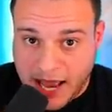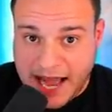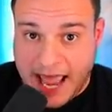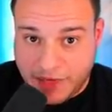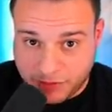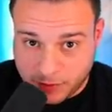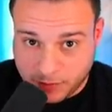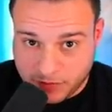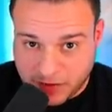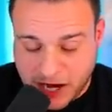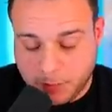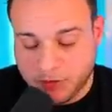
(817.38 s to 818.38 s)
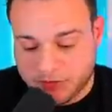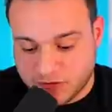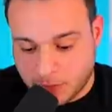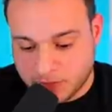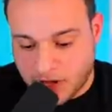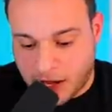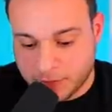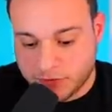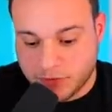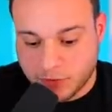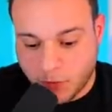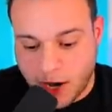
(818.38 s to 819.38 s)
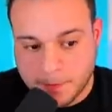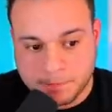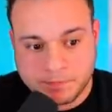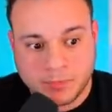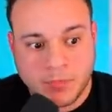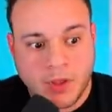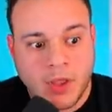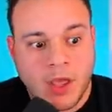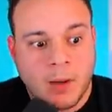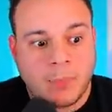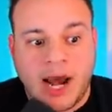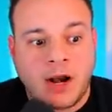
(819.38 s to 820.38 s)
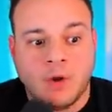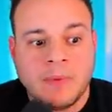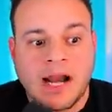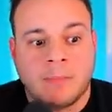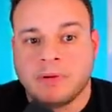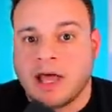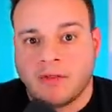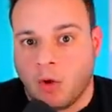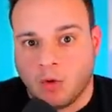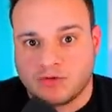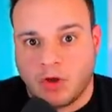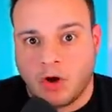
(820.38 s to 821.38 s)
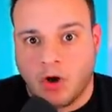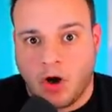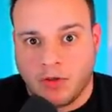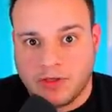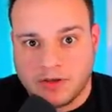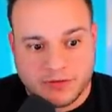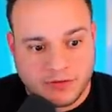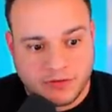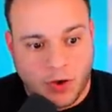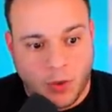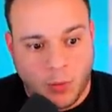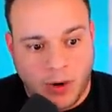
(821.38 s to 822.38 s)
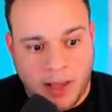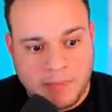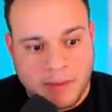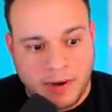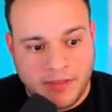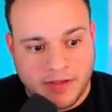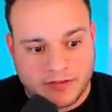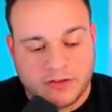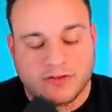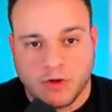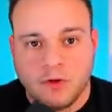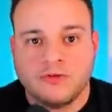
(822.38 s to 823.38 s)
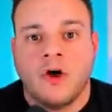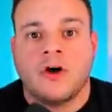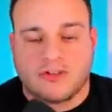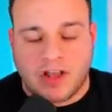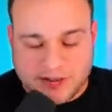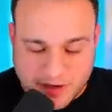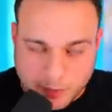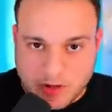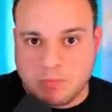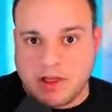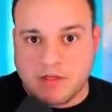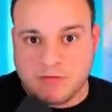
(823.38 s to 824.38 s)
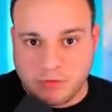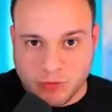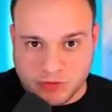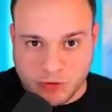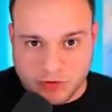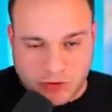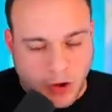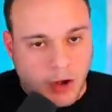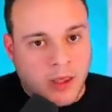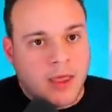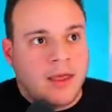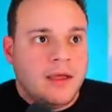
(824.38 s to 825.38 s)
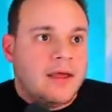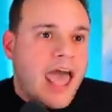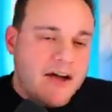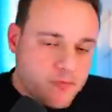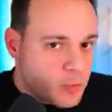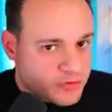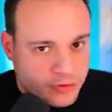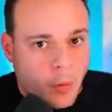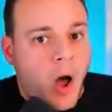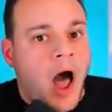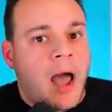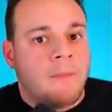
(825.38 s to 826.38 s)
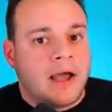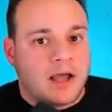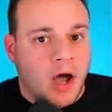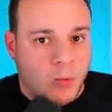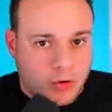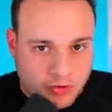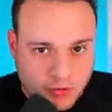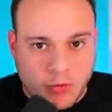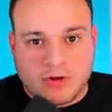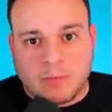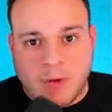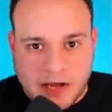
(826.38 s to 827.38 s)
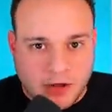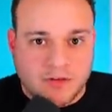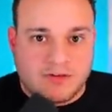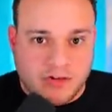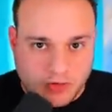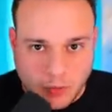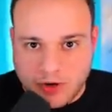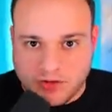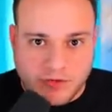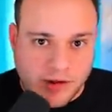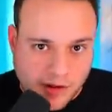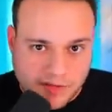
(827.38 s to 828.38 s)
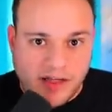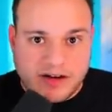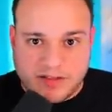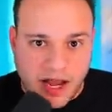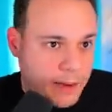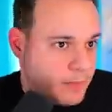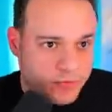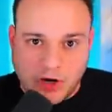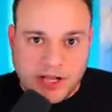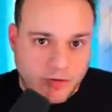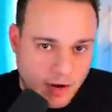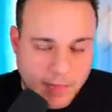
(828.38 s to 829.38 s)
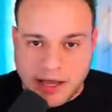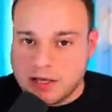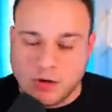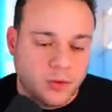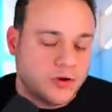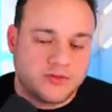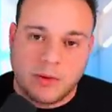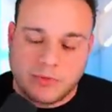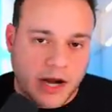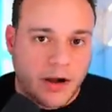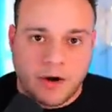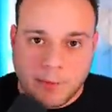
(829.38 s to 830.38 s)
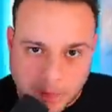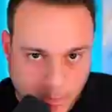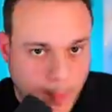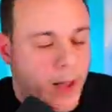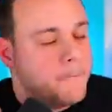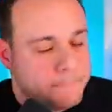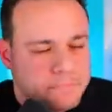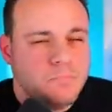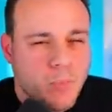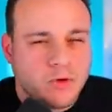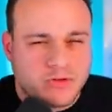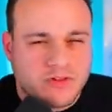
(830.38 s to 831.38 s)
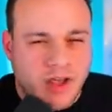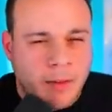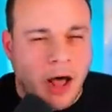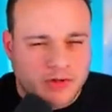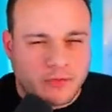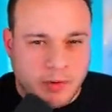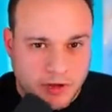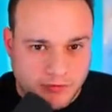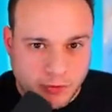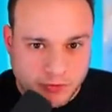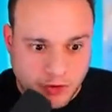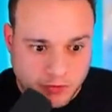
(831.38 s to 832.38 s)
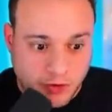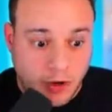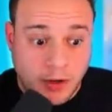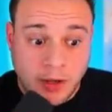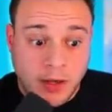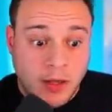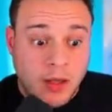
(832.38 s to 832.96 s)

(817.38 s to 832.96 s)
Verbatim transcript: and anthems. And I put sometimes, right? But I don't mean I'm playing the whole song of all these. So what I mean by this, slow songs, I typically play the full slow song. Every once in a while, I might cut one short depending on the situation. If I don't have a lot of time, I'm trying to get right back into it or something. I don't know. But most of the time, I'll just play a full slow song.